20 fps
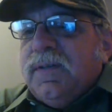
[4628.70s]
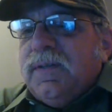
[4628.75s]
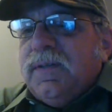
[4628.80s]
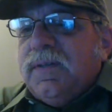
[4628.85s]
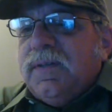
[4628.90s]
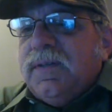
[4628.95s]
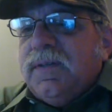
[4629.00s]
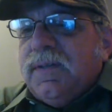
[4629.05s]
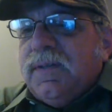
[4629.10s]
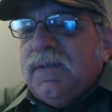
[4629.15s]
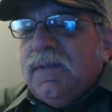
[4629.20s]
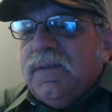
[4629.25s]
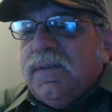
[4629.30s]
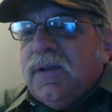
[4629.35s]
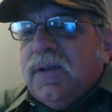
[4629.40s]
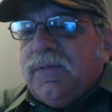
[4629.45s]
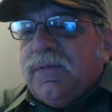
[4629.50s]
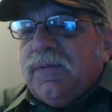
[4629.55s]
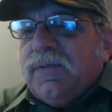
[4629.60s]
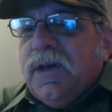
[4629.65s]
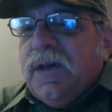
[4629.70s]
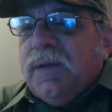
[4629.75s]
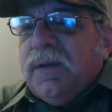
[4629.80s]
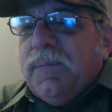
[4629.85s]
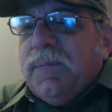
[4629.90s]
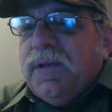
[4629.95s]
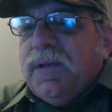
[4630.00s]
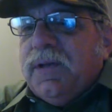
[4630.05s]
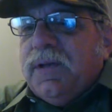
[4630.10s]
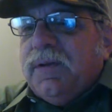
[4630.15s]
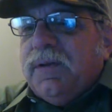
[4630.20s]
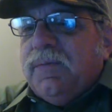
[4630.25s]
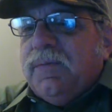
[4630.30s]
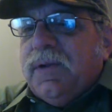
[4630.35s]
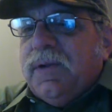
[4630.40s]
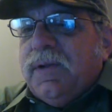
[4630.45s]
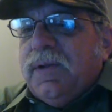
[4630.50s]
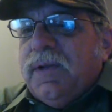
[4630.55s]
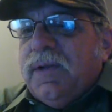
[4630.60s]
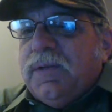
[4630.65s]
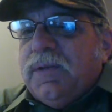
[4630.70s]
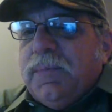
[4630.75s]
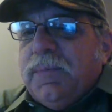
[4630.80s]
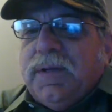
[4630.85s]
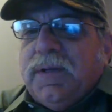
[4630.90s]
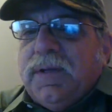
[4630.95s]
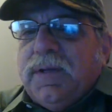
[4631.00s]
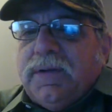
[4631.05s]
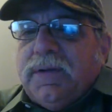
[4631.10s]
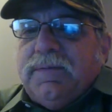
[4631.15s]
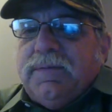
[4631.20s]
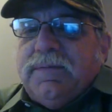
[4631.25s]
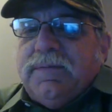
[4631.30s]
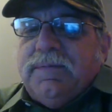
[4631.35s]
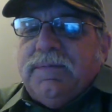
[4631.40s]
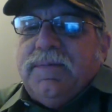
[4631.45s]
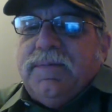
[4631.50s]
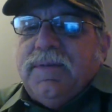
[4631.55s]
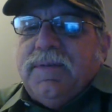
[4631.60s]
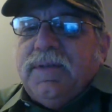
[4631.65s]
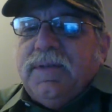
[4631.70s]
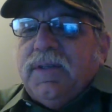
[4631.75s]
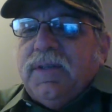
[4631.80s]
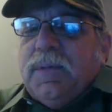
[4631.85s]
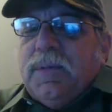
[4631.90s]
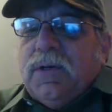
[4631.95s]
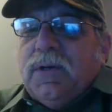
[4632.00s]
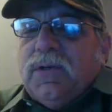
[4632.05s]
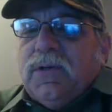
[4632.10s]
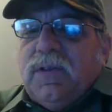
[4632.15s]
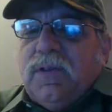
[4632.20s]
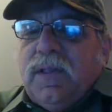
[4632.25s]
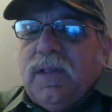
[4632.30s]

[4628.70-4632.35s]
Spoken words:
Stuff's got to be done when it needs to be done, especially that.